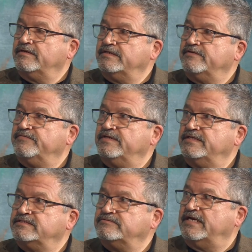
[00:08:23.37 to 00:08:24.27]
are
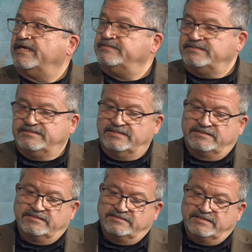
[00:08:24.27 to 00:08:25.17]
definitely strategies that
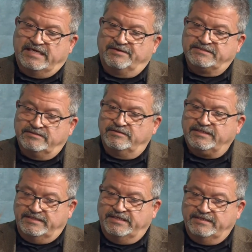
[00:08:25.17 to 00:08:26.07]
the county's
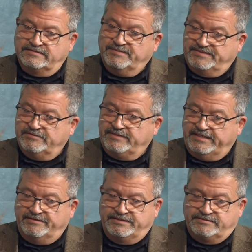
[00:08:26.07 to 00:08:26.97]
looking at, San Mateo
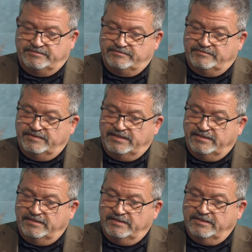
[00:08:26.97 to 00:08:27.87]
County, to
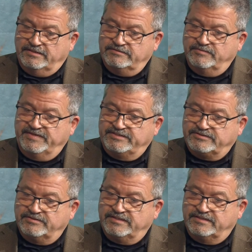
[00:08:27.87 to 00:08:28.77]
make
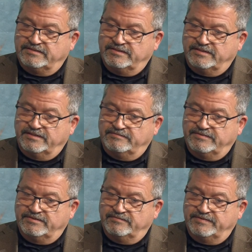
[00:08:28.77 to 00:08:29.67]
sure that
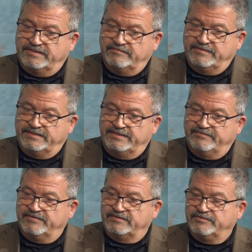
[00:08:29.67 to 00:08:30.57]
we leave
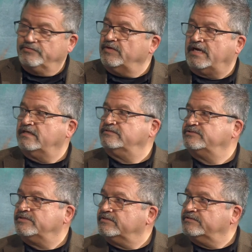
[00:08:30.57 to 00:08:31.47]
no rock
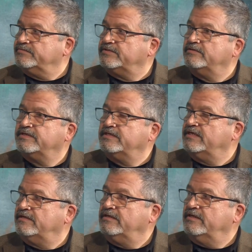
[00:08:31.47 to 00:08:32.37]
unturned. We're looking
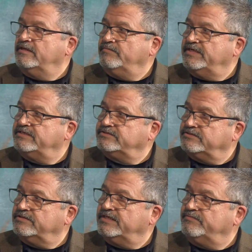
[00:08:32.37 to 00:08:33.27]
at making
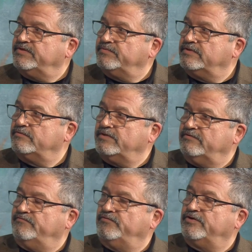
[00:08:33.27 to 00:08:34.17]
sure that people are well
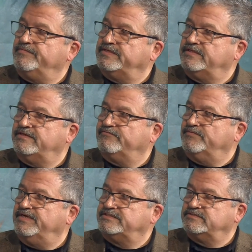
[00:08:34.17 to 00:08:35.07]
informed, that
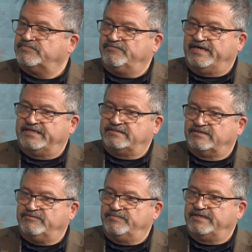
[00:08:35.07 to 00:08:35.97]
information is provided to
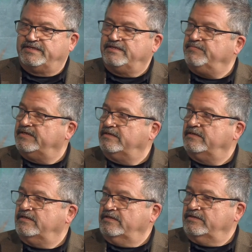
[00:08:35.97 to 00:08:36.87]
everybody, and
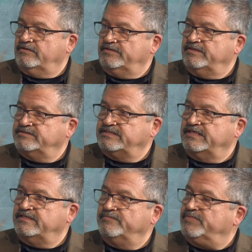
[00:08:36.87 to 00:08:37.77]
they
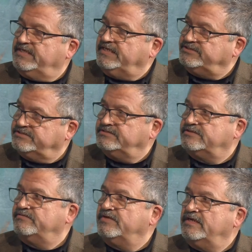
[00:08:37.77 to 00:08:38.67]
understand the implications of